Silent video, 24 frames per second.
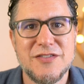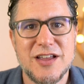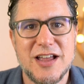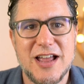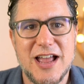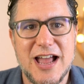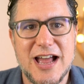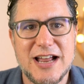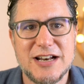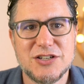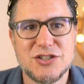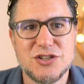
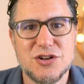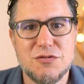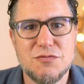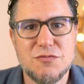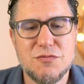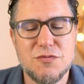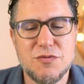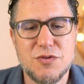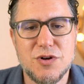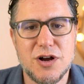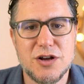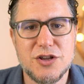And
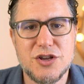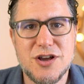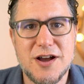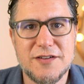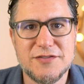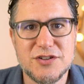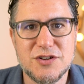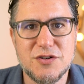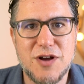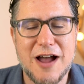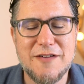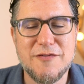so you
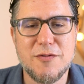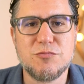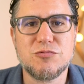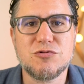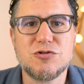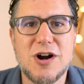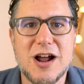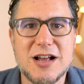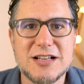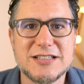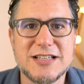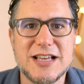have to have a
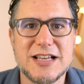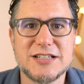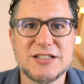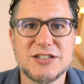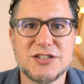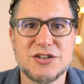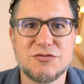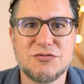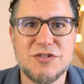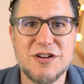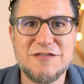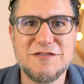process
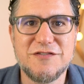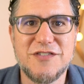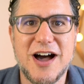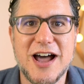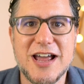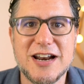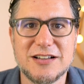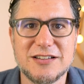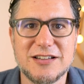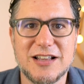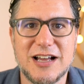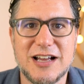to
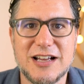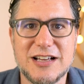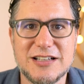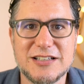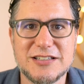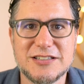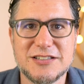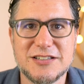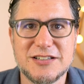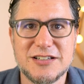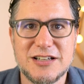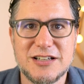
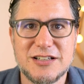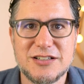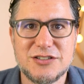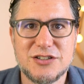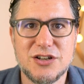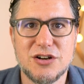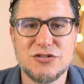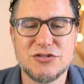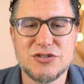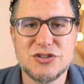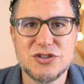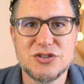revitalize
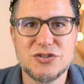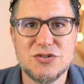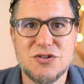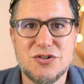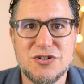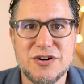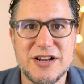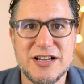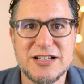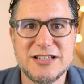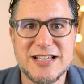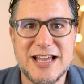those
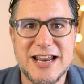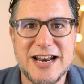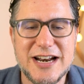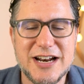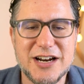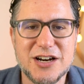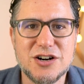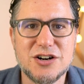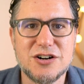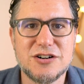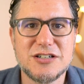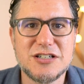stories. And it
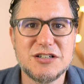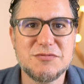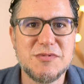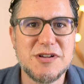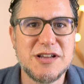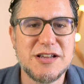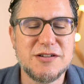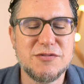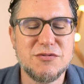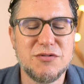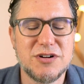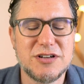occurred to
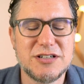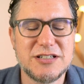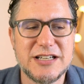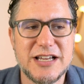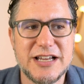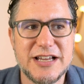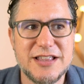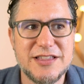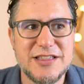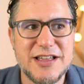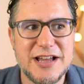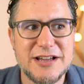me one
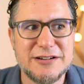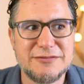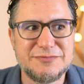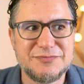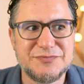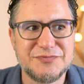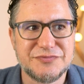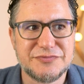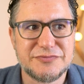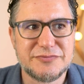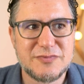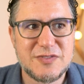day that
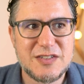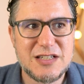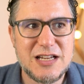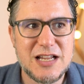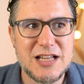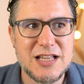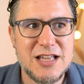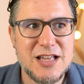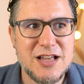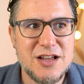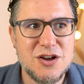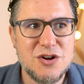
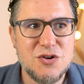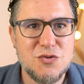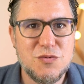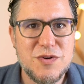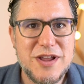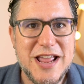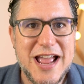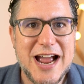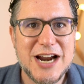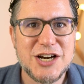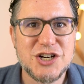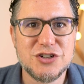
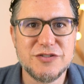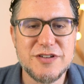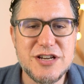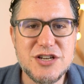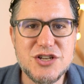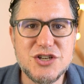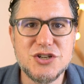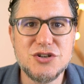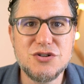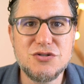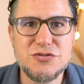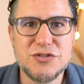we actually
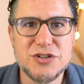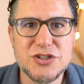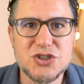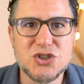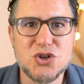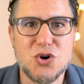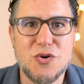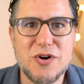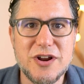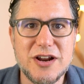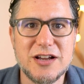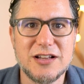do the
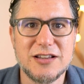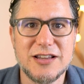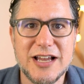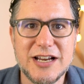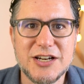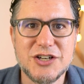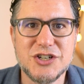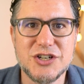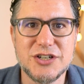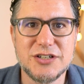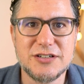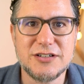story
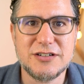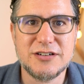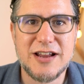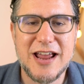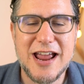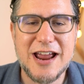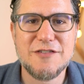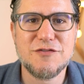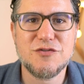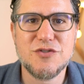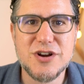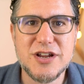collection
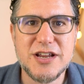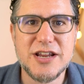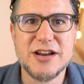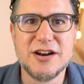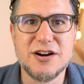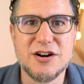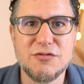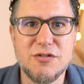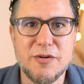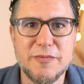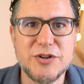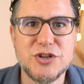every
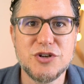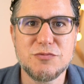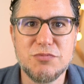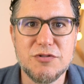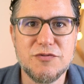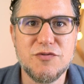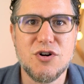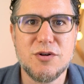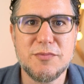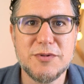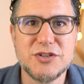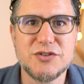year when we do
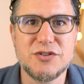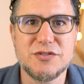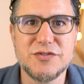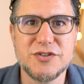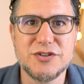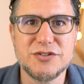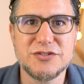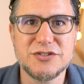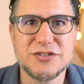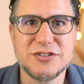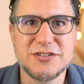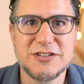performance
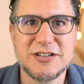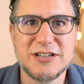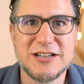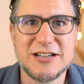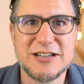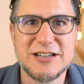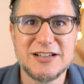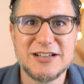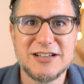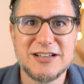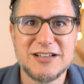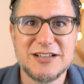reviews.
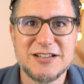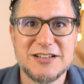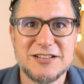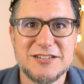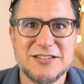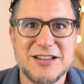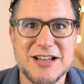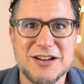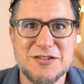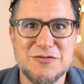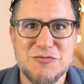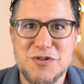
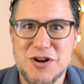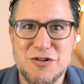Like, we